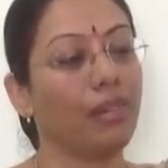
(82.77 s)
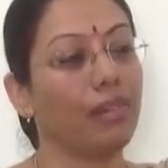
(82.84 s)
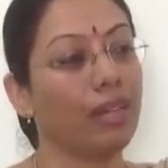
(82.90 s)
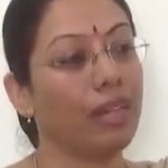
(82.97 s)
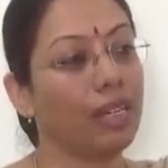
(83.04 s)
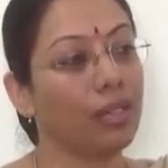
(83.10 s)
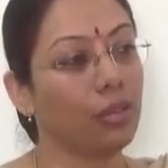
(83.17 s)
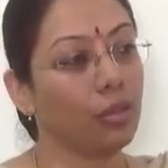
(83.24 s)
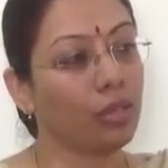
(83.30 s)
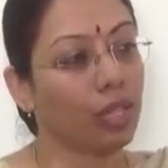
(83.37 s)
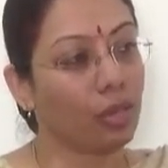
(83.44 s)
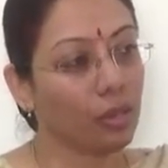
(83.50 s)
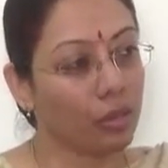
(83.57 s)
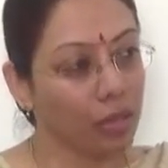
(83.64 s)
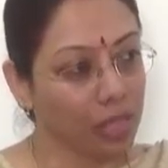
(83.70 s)
relate to their
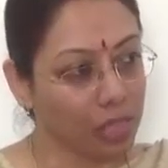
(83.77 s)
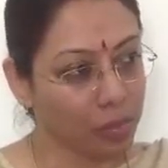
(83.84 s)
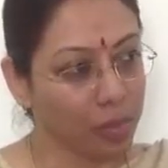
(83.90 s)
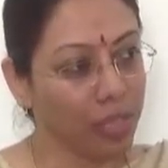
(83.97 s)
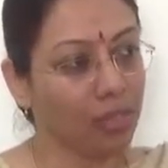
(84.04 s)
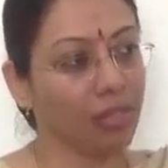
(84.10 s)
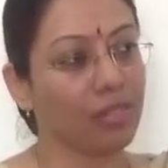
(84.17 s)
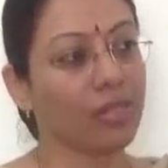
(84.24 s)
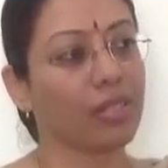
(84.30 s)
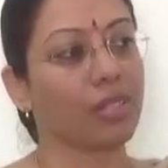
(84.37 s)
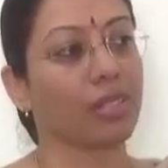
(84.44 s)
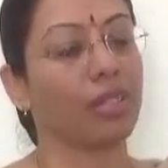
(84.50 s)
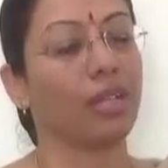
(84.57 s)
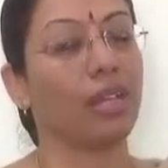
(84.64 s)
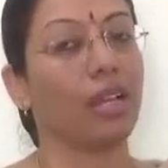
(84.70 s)
own experience.